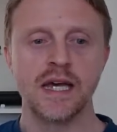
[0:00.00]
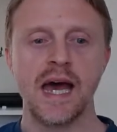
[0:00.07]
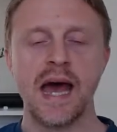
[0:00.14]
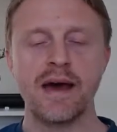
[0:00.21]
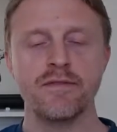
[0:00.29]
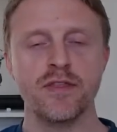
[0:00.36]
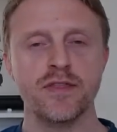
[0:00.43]

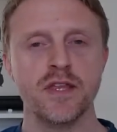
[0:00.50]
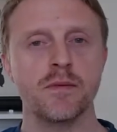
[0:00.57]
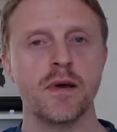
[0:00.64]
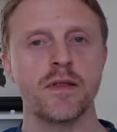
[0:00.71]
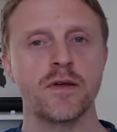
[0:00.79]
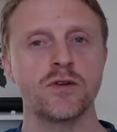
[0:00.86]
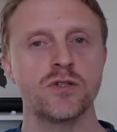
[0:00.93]
Have a think
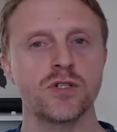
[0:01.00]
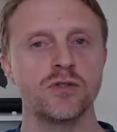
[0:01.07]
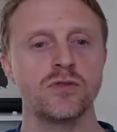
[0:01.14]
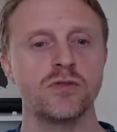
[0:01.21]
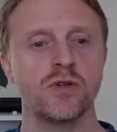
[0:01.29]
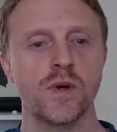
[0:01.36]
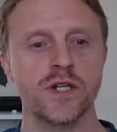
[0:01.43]
about those
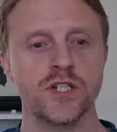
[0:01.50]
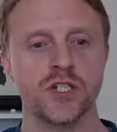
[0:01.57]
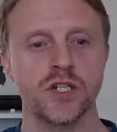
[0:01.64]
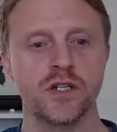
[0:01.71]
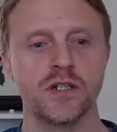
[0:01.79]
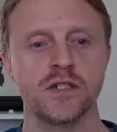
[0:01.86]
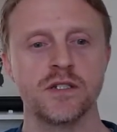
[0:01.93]
two
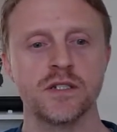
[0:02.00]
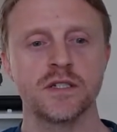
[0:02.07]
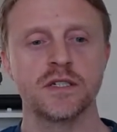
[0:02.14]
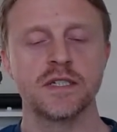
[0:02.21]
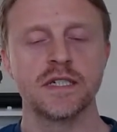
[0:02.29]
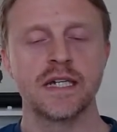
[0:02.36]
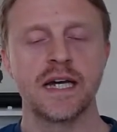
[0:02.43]
questions
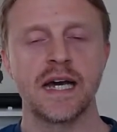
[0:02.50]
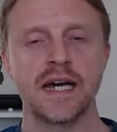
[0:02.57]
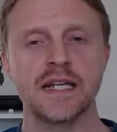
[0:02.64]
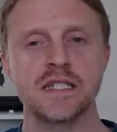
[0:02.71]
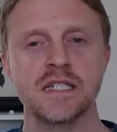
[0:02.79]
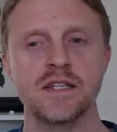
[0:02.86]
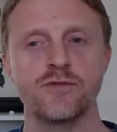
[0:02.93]
and
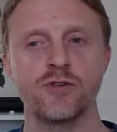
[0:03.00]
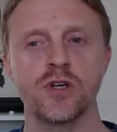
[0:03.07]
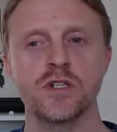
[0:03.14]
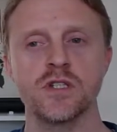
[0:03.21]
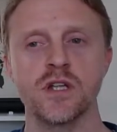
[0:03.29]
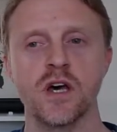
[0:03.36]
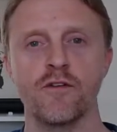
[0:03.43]
see if you can
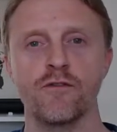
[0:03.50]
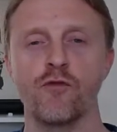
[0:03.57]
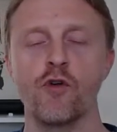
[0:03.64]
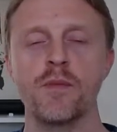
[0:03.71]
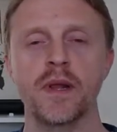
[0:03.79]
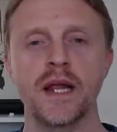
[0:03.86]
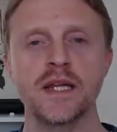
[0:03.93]
start
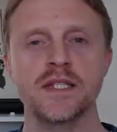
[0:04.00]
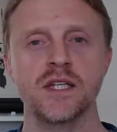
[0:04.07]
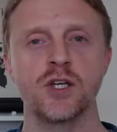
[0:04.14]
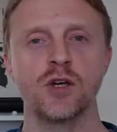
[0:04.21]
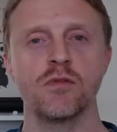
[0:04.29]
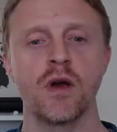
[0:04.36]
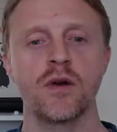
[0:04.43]
formulating
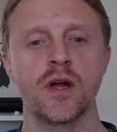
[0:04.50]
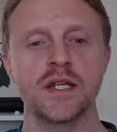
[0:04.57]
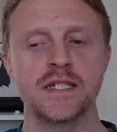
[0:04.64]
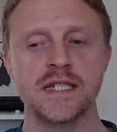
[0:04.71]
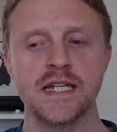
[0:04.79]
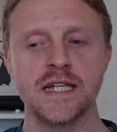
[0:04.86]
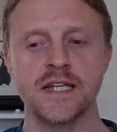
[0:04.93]
your own
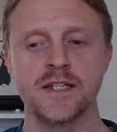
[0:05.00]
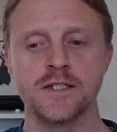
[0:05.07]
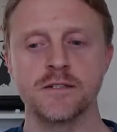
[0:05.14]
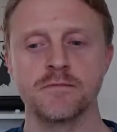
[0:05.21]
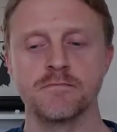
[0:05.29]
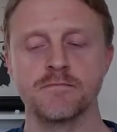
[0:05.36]
ideas.